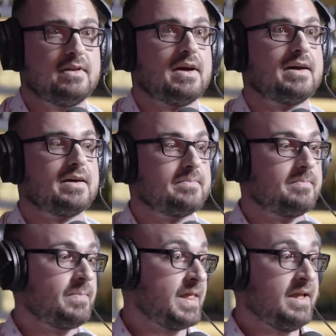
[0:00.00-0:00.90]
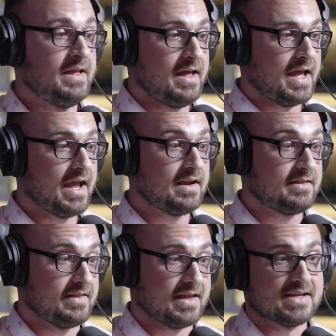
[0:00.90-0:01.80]
Um, and
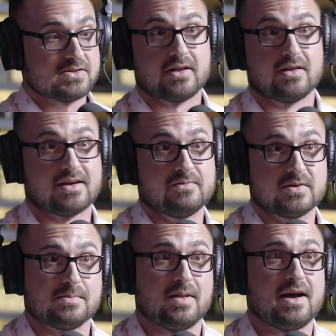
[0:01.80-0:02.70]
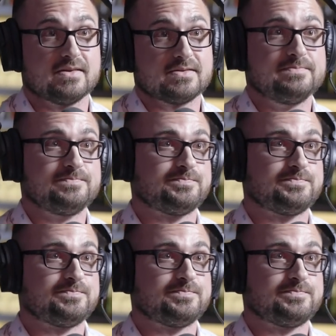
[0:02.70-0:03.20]
then I started looking for suppliers.